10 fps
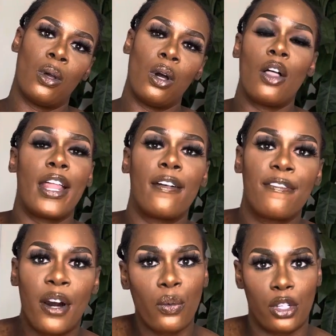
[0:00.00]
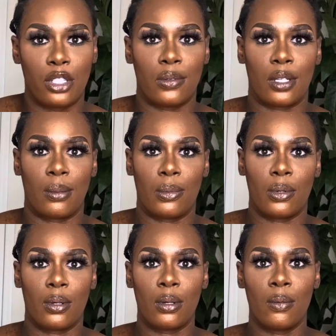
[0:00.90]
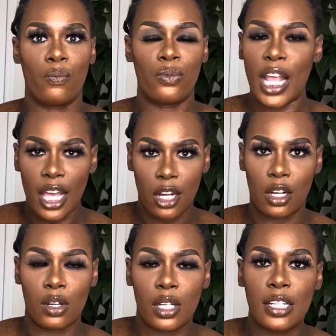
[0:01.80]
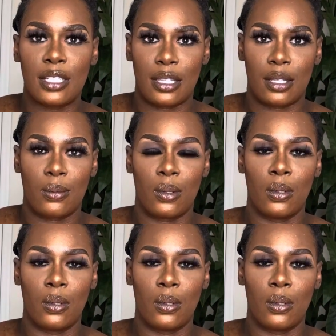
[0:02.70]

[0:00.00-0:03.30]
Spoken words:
oh, they don't fuck with you anymore. Now you're no good to them.